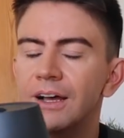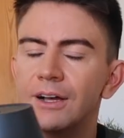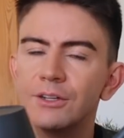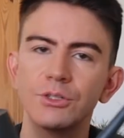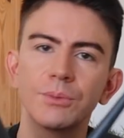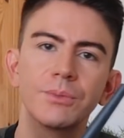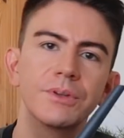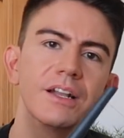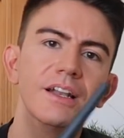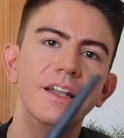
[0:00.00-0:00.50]

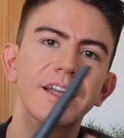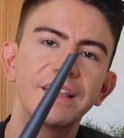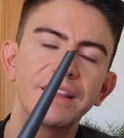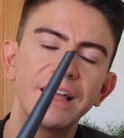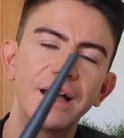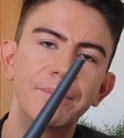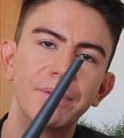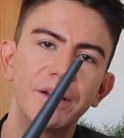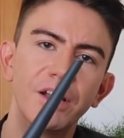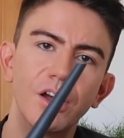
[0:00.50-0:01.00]
So I'm going to link
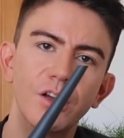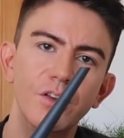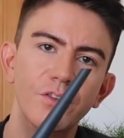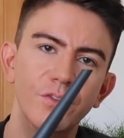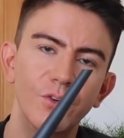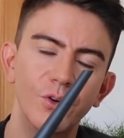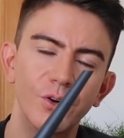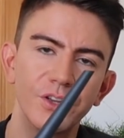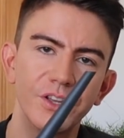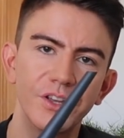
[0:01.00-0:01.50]
that below
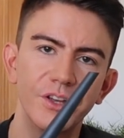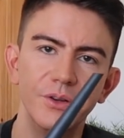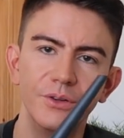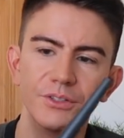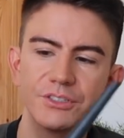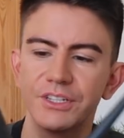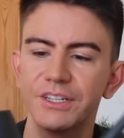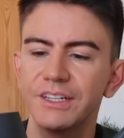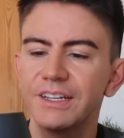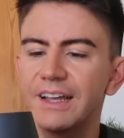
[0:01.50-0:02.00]
for
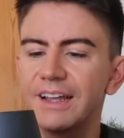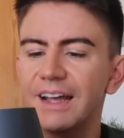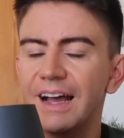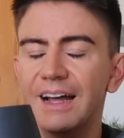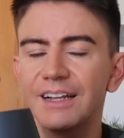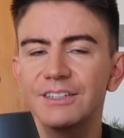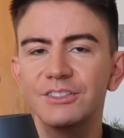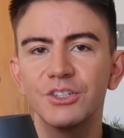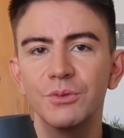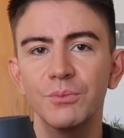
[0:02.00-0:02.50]
you so you can get your
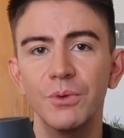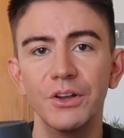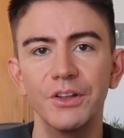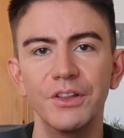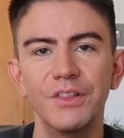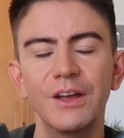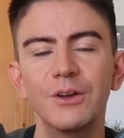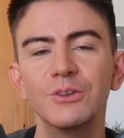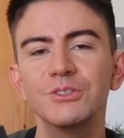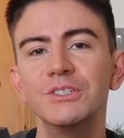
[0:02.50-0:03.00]
hands on
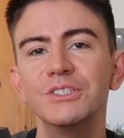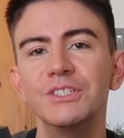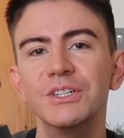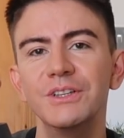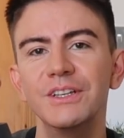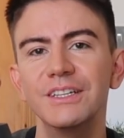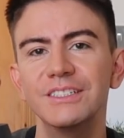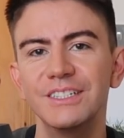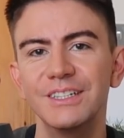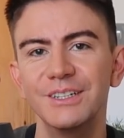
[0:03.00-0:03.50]
one. They also do
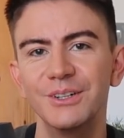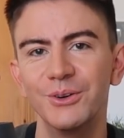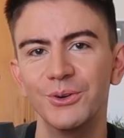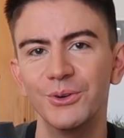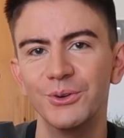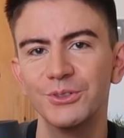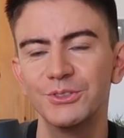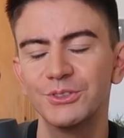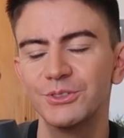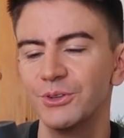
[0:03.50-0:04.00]
this in
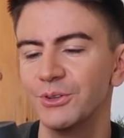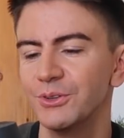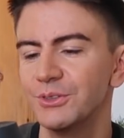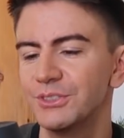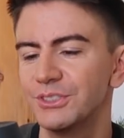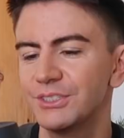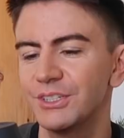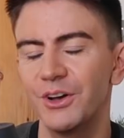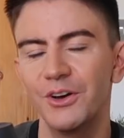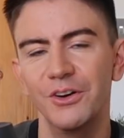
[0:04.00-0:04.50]
all
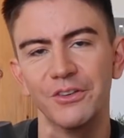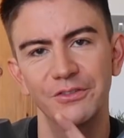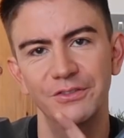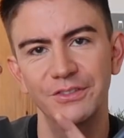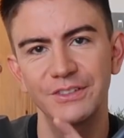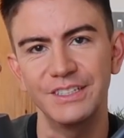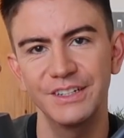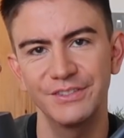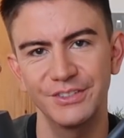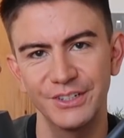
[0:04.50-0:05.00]
sorts of
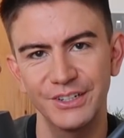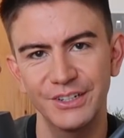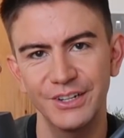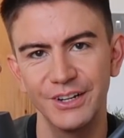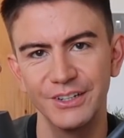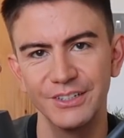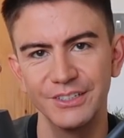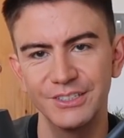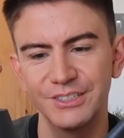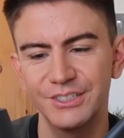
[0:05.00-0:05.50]
different
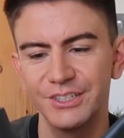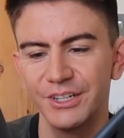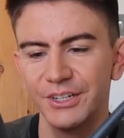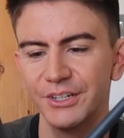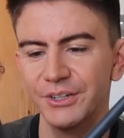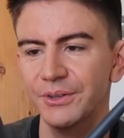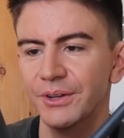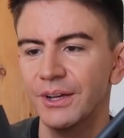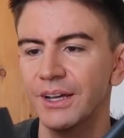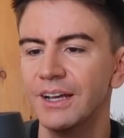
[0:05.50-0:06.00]
colours
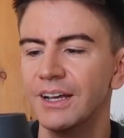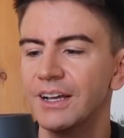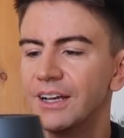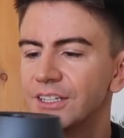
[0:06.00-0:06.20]
too.